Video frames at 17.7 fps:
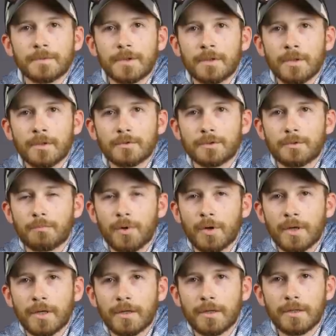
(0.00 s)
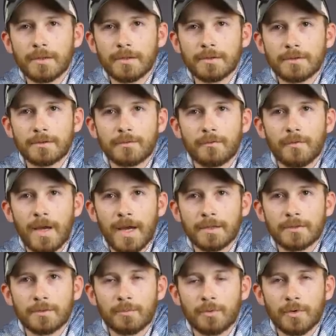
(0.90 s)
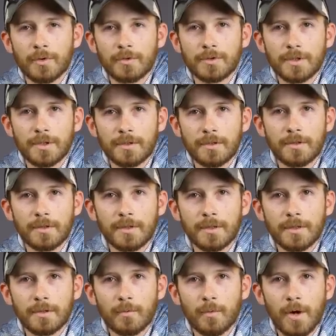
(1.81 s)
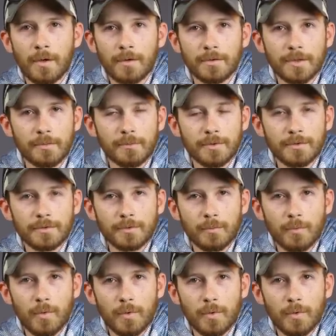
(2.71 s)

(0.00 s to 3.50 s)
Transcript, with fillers: You know, spring is fast approaching and water temperatures are